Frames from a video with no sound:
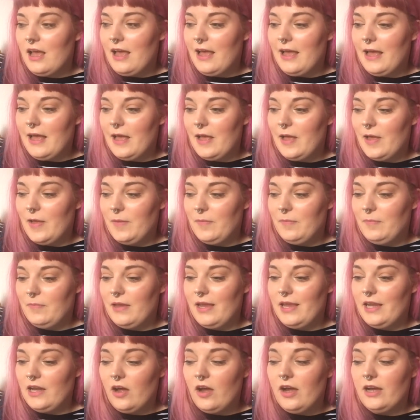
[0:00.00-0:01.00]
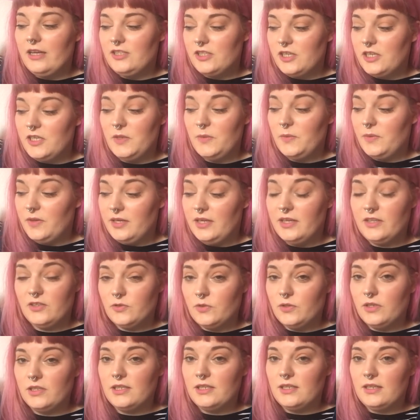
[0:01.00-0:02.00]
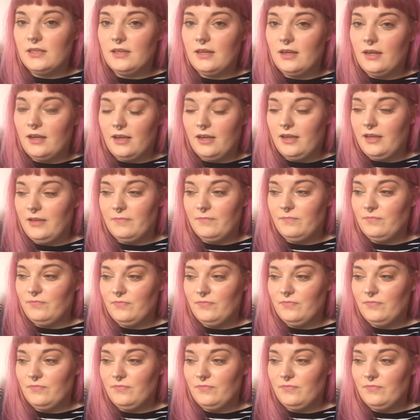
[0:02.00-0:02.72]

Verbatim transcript: um, and i genuinely enjoyed it i